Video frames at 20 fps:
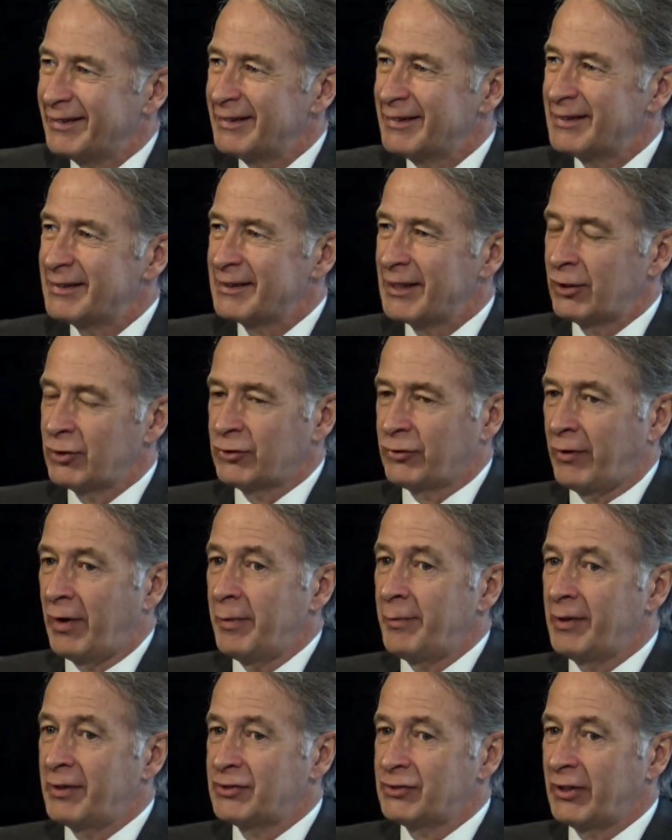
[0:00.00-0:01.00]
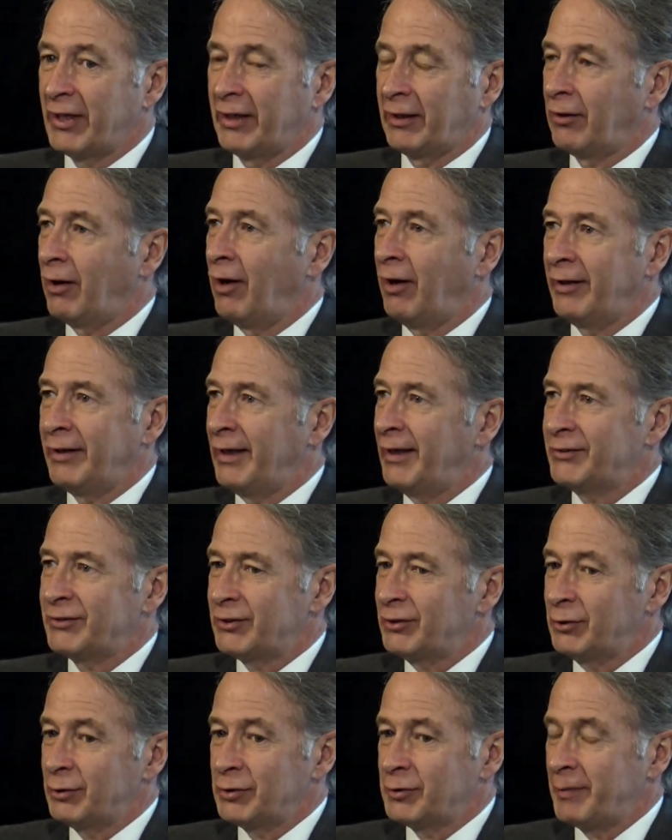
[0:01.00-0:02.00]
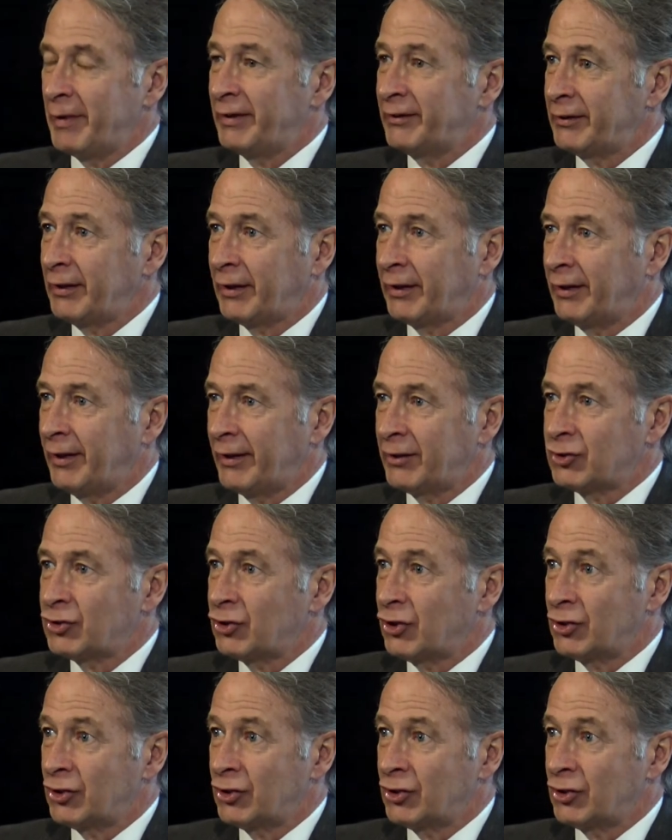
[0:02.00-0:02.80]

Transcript: sounds very much like all you had to do is make that connection,